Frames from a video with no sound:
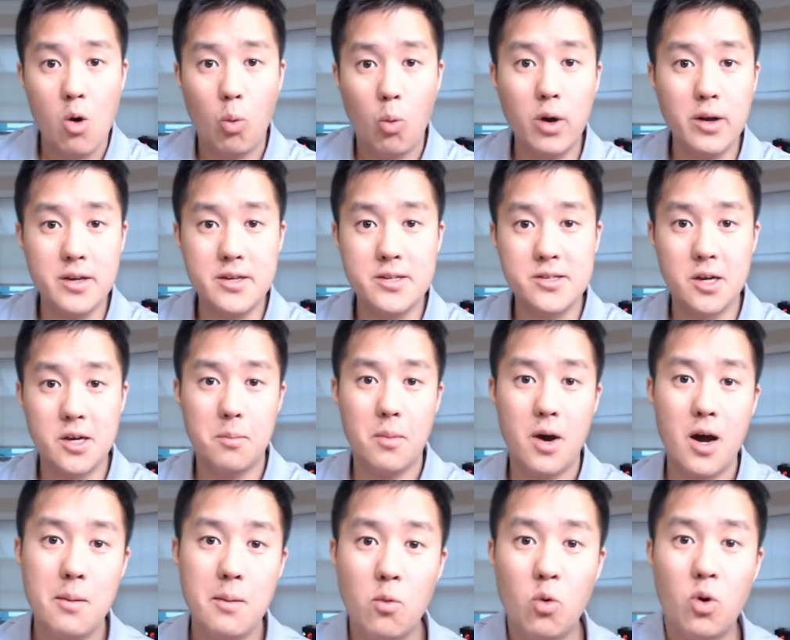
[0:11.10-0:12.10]
What is up?
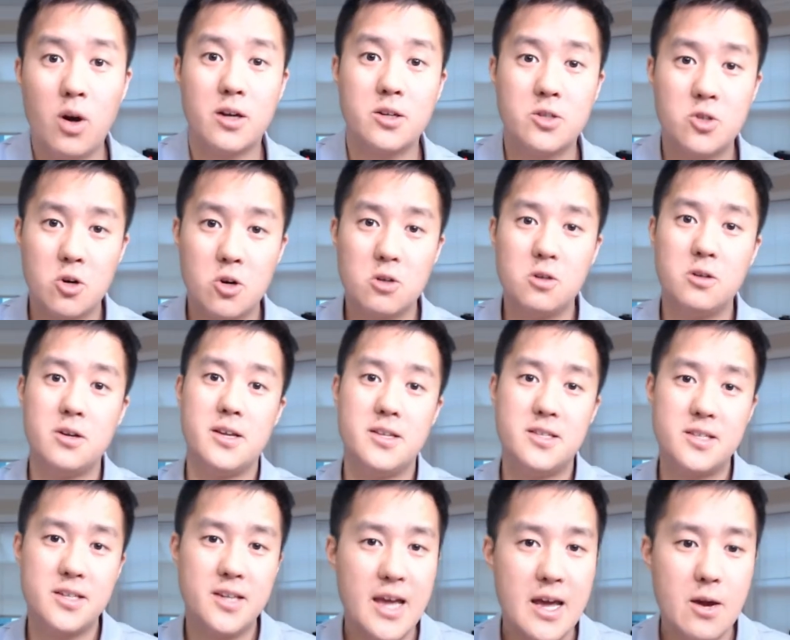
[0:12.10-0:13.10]
I'm iWAHnnaTurtle, and
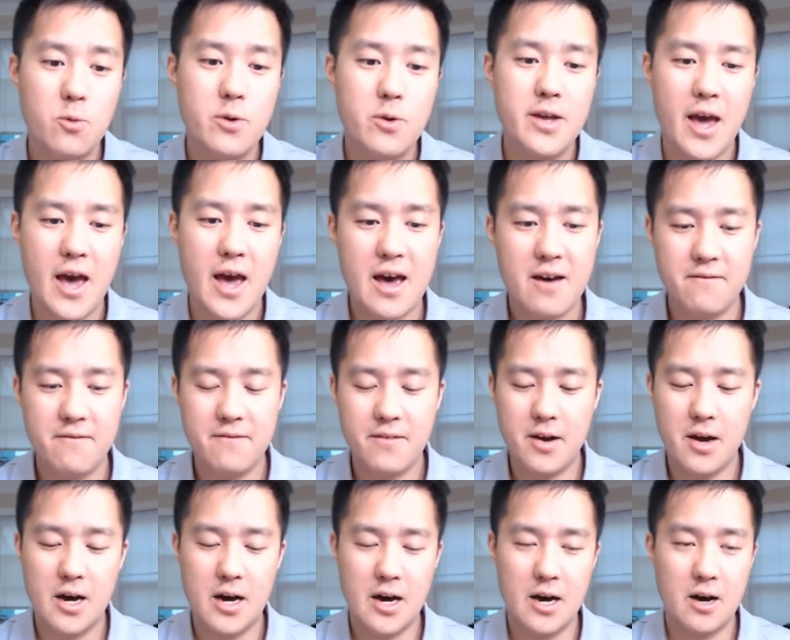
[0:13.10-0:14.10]
today we have
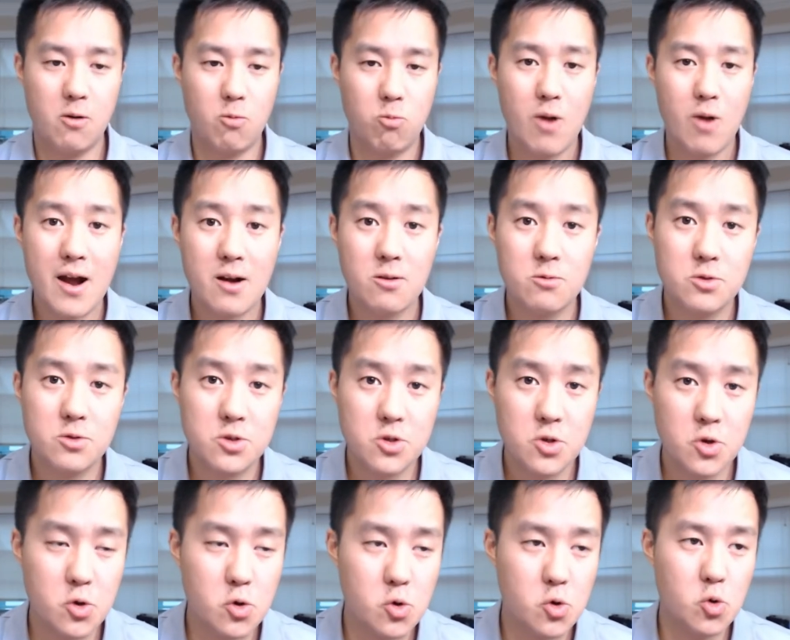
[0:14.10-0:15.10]
uh, round
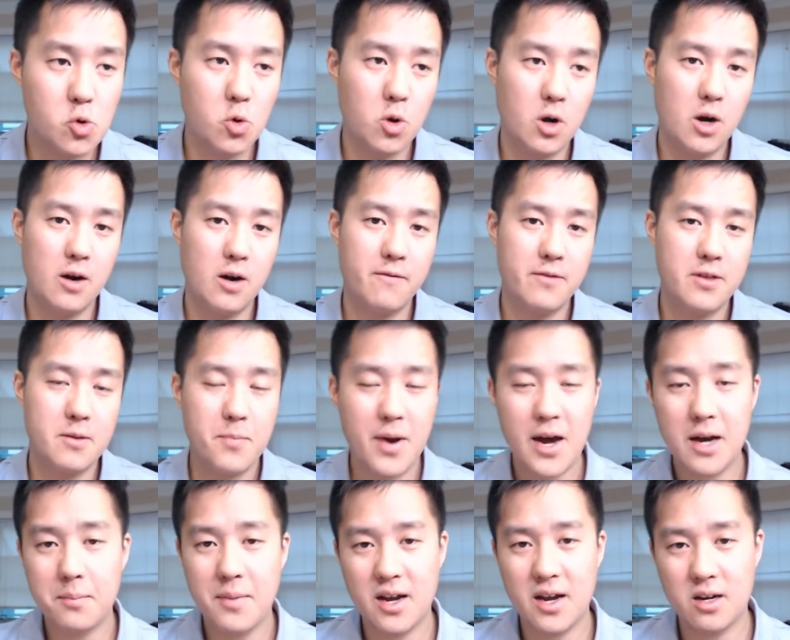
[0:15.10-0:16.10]
two of the
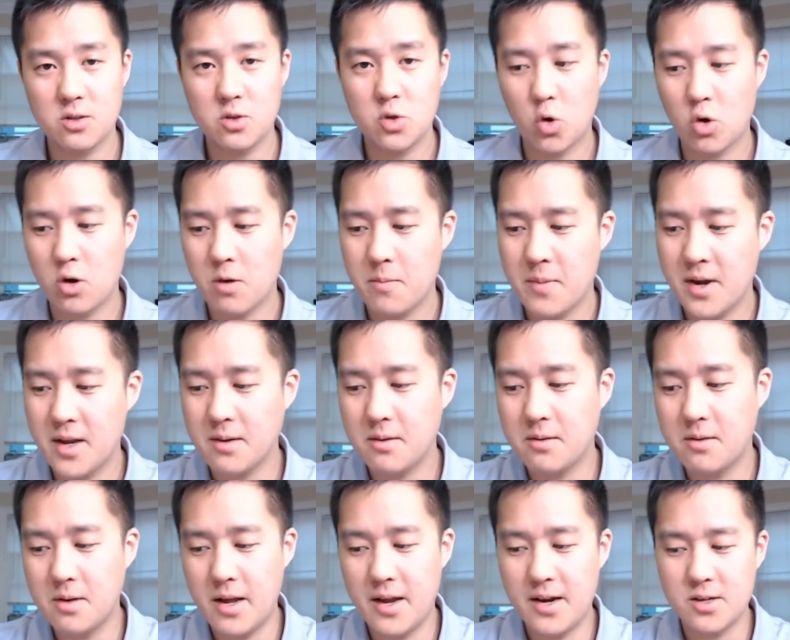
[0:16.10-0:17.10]
Pack Battle Tournament
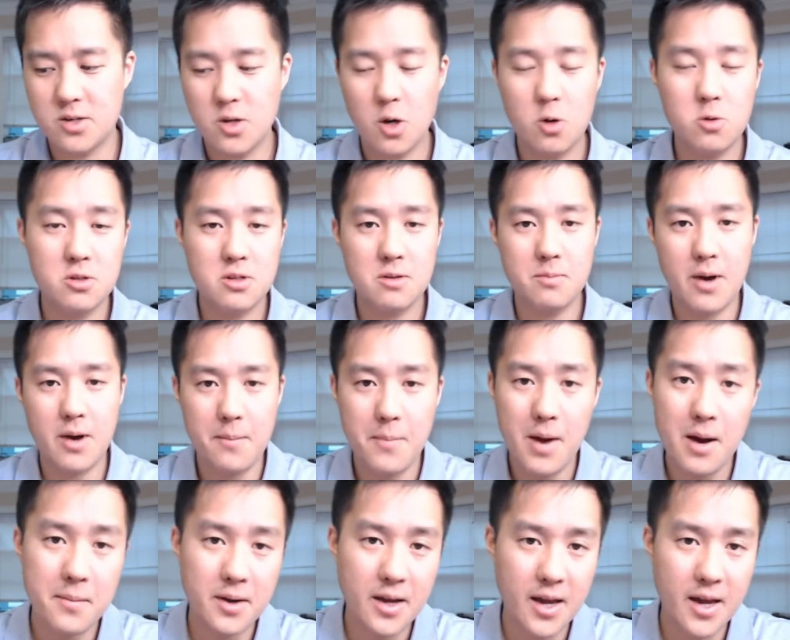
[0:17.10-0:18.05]
that is hosted by Mama